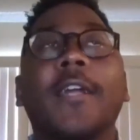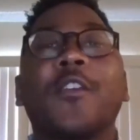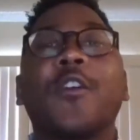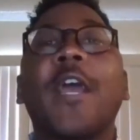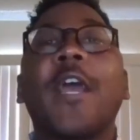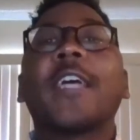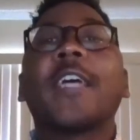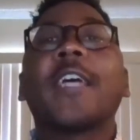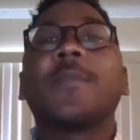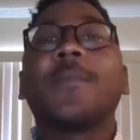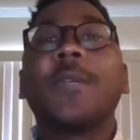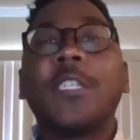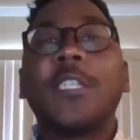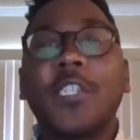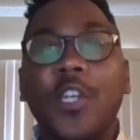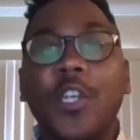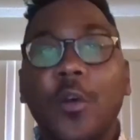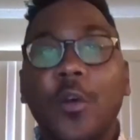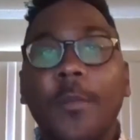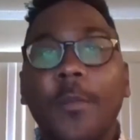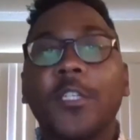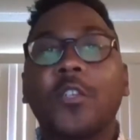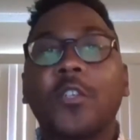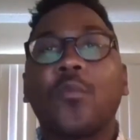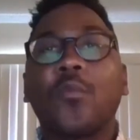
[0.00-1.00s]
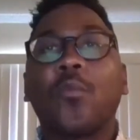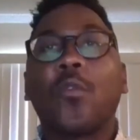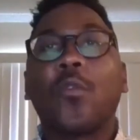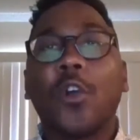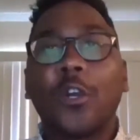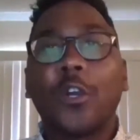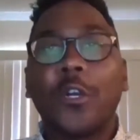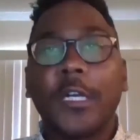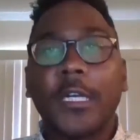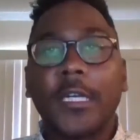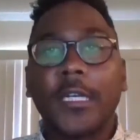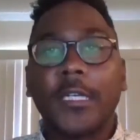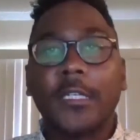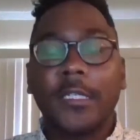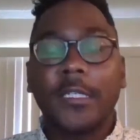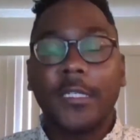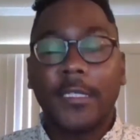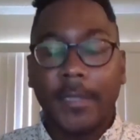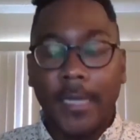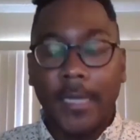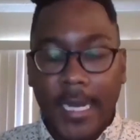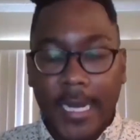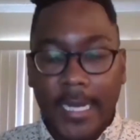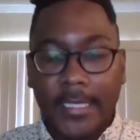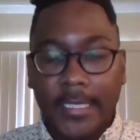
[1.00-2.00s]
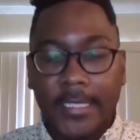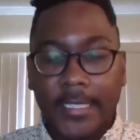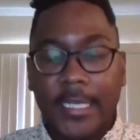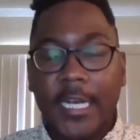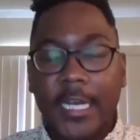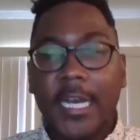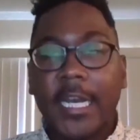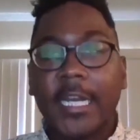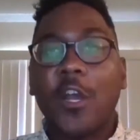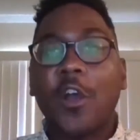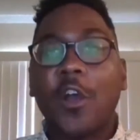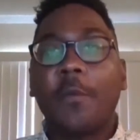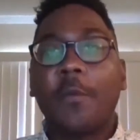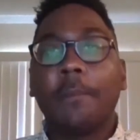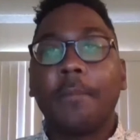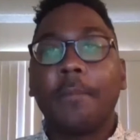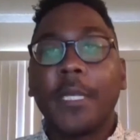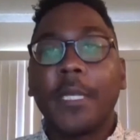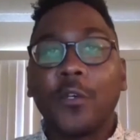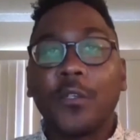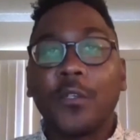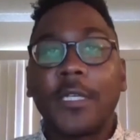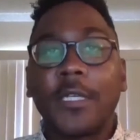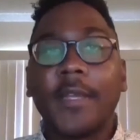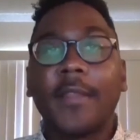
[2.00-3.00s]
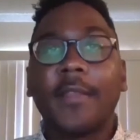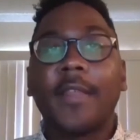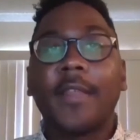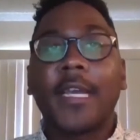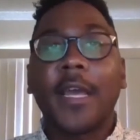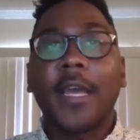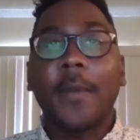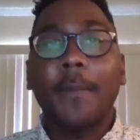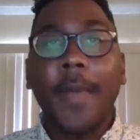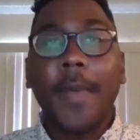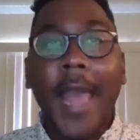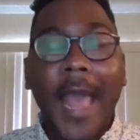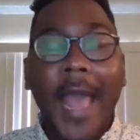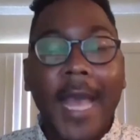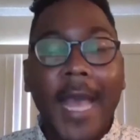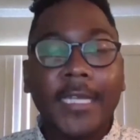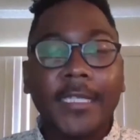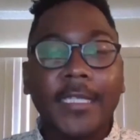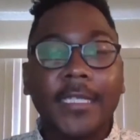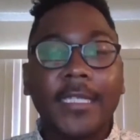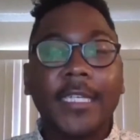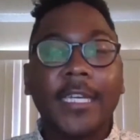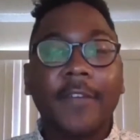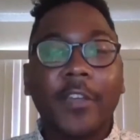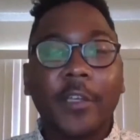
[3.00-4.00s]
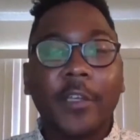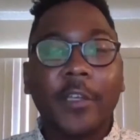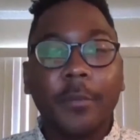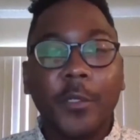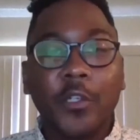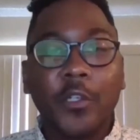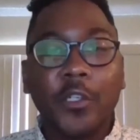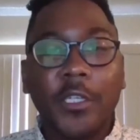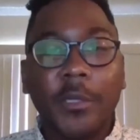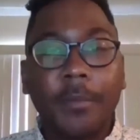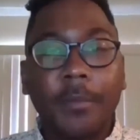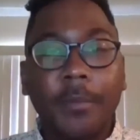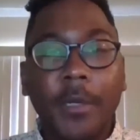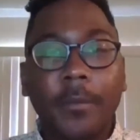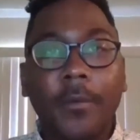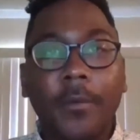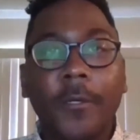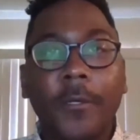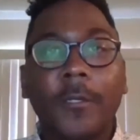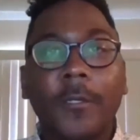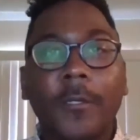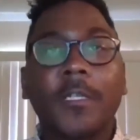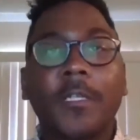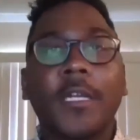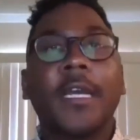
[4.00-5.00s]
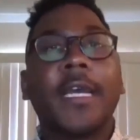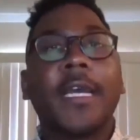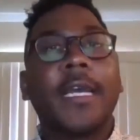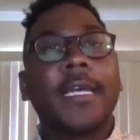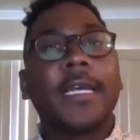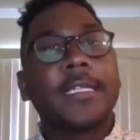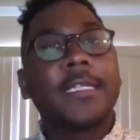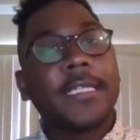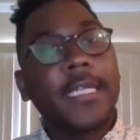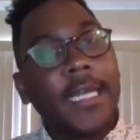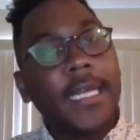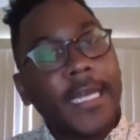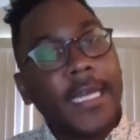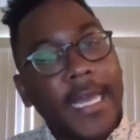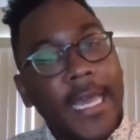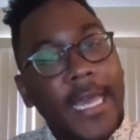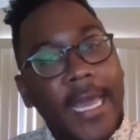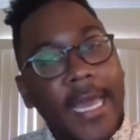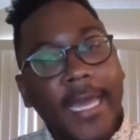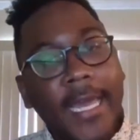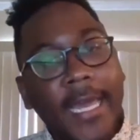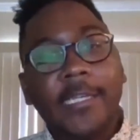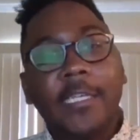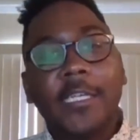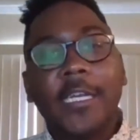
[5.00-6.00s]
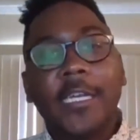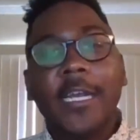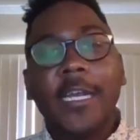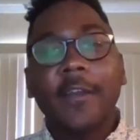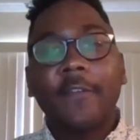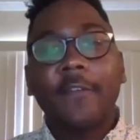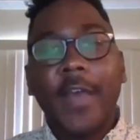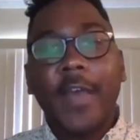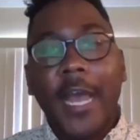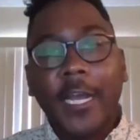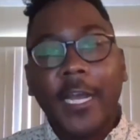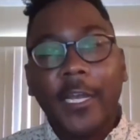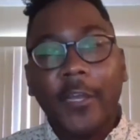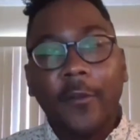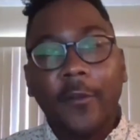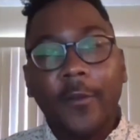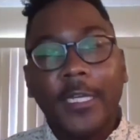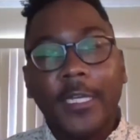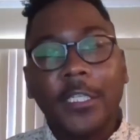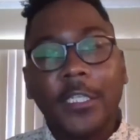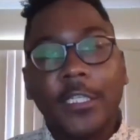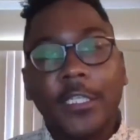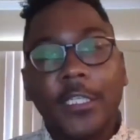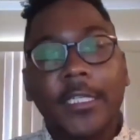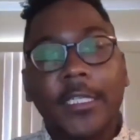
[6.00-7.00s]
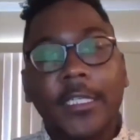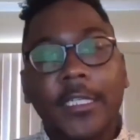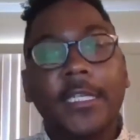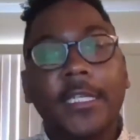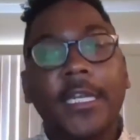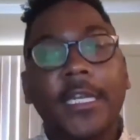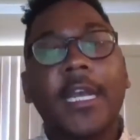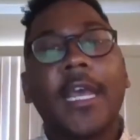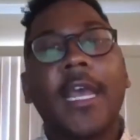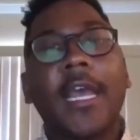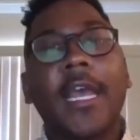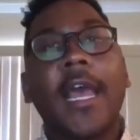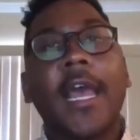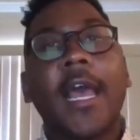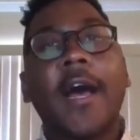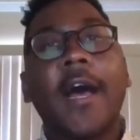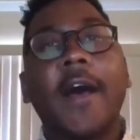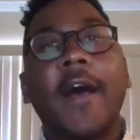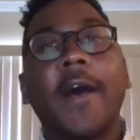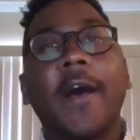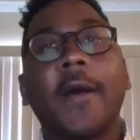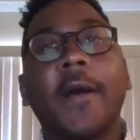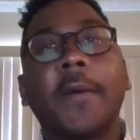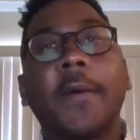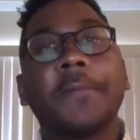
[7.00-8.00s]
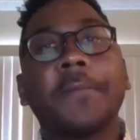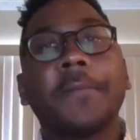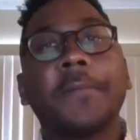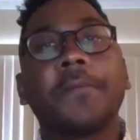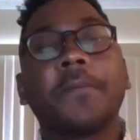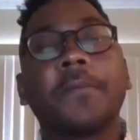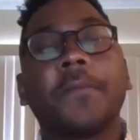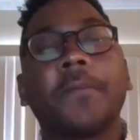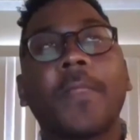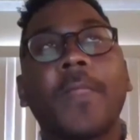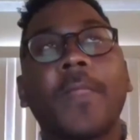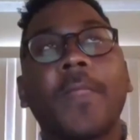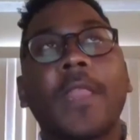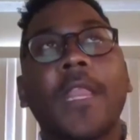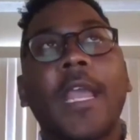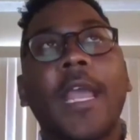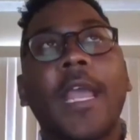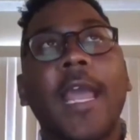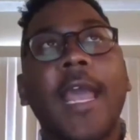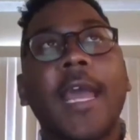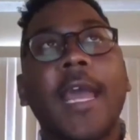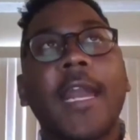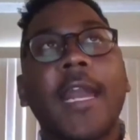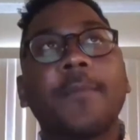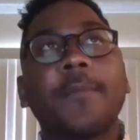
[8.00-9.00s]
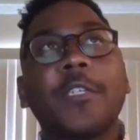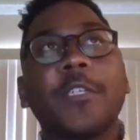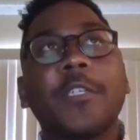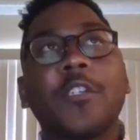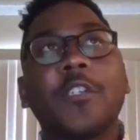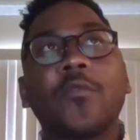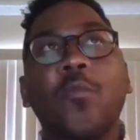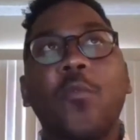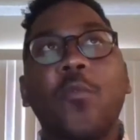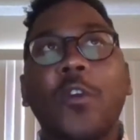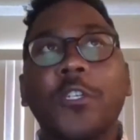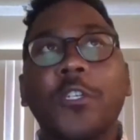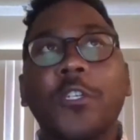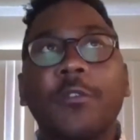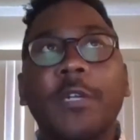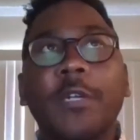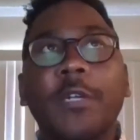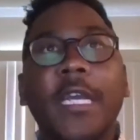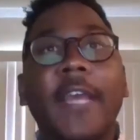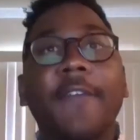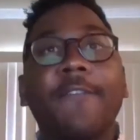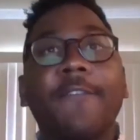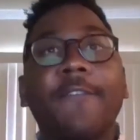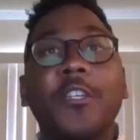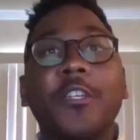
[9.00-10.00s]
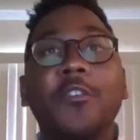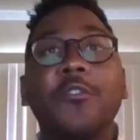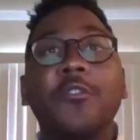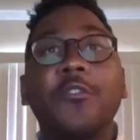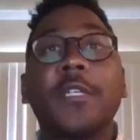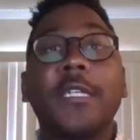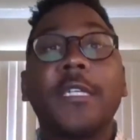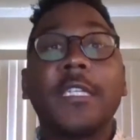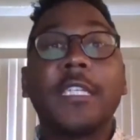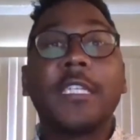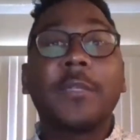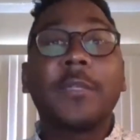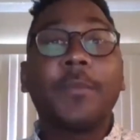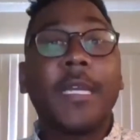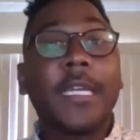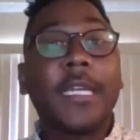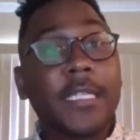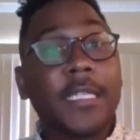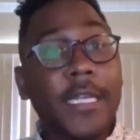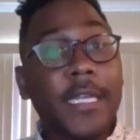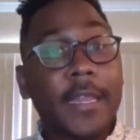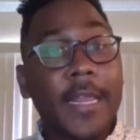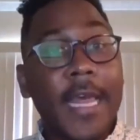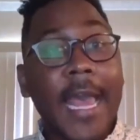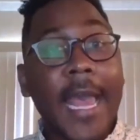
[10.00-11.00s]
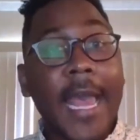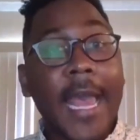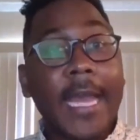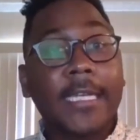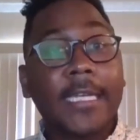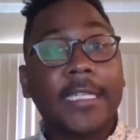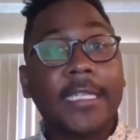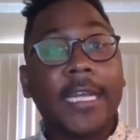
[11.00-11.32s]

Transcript: to be so much work done on building the capacity of community members to engage in evaluation. And I'm just wondering if you could speak to that.